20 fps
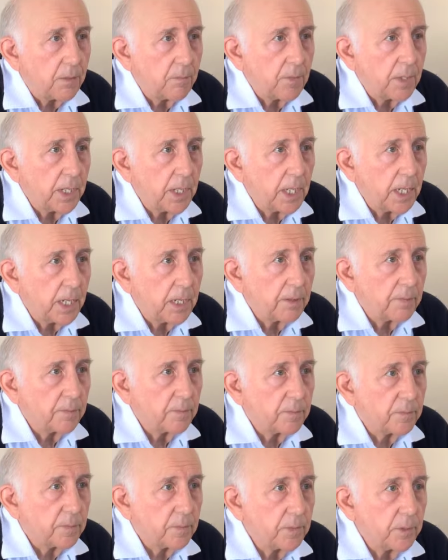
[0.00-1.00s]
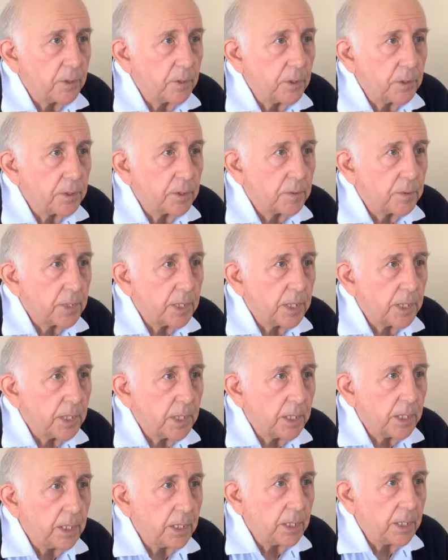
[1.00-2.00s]
We have 2 or
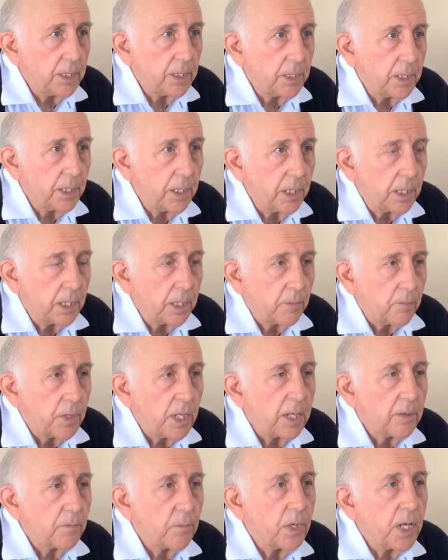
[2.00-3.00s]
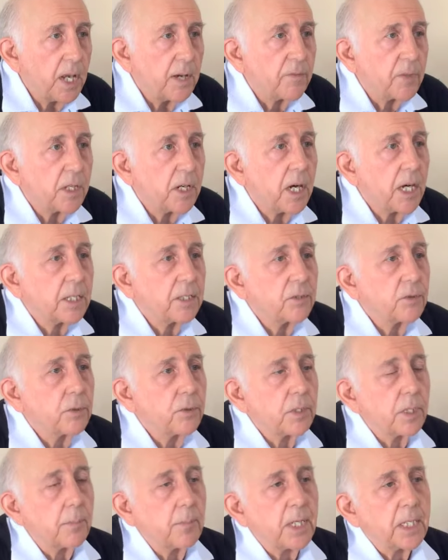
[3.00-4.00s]
3, we have a garden
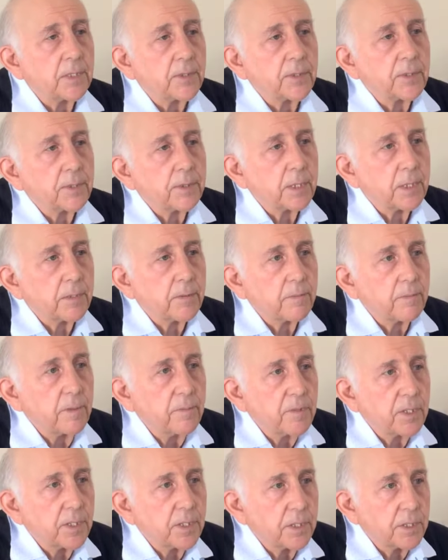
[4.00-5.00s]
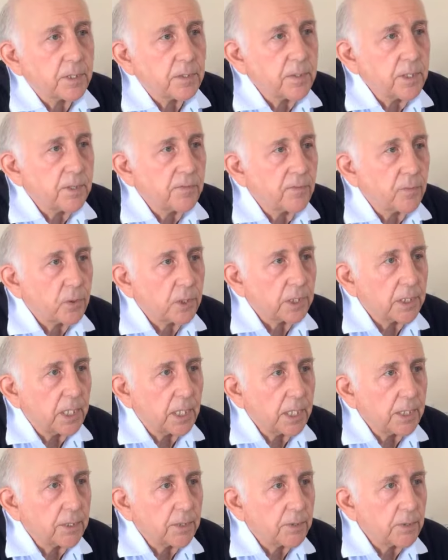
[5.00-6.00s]
tour a month, and we visit 3 or 4
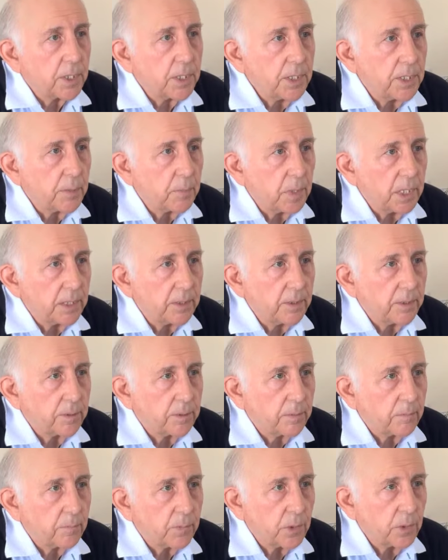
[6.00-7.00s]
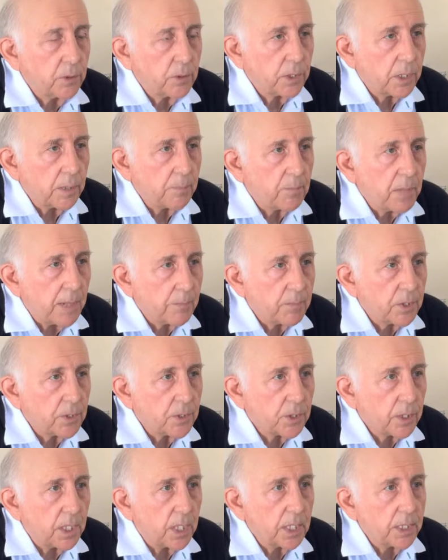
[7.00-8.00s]
gardens each month, usually
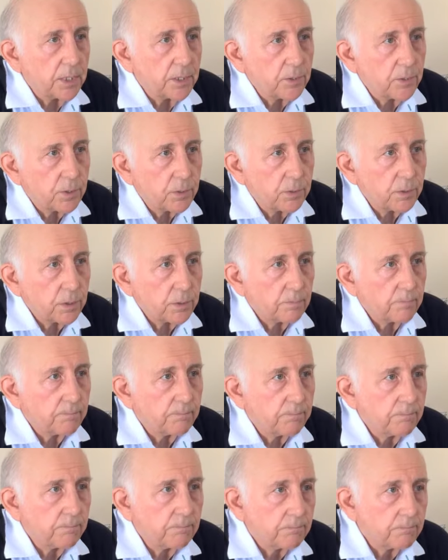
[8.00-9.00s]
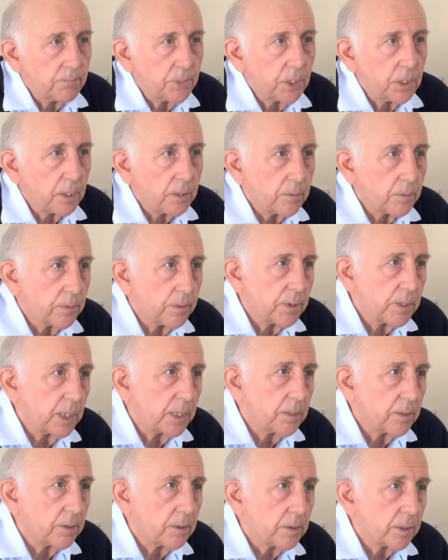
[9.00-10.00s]
members' gardens or,
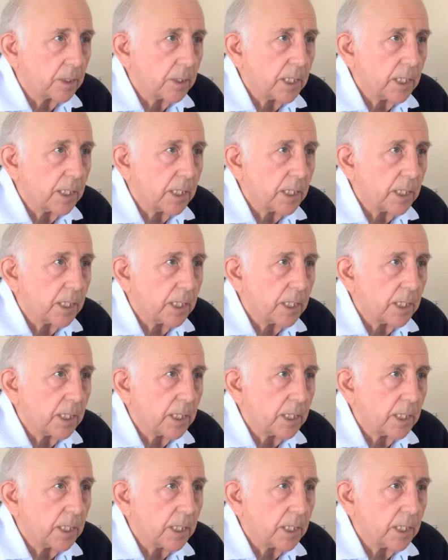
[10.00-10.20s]
citizen